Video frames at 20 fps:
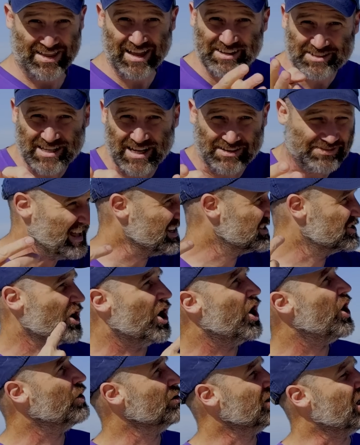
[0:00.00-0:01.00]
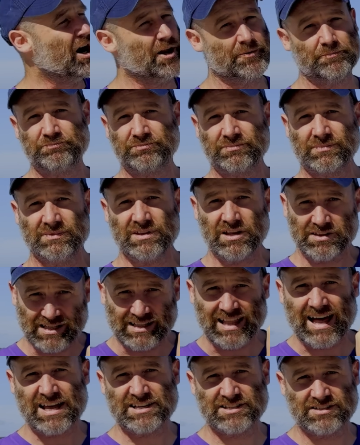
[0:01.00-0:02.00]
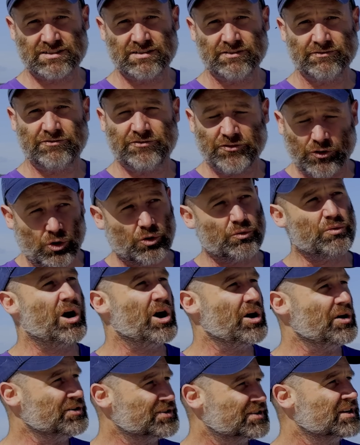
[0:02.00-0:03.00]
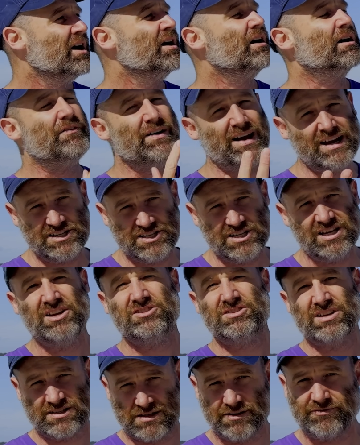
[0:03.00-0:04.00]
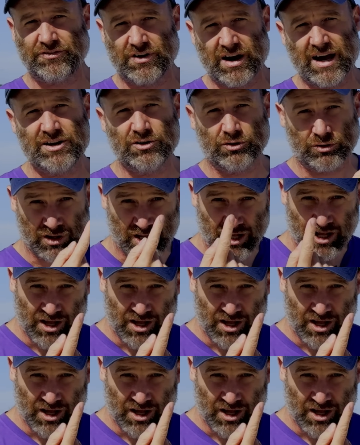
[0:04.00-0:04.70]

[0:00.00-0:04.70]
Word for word: That's it, that's the whole lot. The, the last four rows of 80 each, that's the final